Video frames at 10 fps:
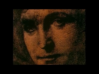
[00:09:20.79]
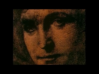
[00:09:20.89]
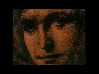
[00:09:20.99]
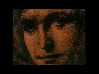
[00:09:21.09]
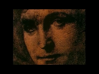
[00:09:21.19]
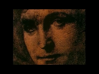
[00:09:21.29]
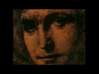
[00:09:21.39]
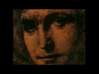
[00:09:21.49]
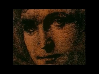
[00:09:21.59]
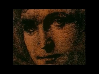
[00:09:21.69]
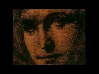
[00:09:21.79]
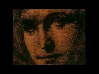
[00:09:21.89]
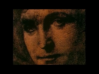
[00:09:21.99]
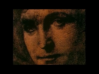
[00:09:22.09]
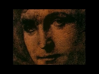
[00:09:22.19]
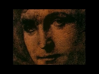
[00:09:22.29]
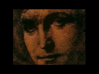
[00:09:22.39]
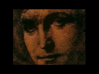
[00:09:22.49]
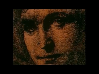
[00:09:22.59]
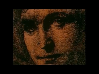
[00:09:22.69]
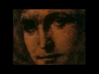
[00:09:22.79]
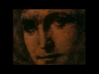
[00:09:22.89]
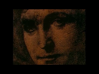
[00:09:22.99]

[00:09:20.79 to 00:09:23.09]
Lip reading: No one is speaking in this clip.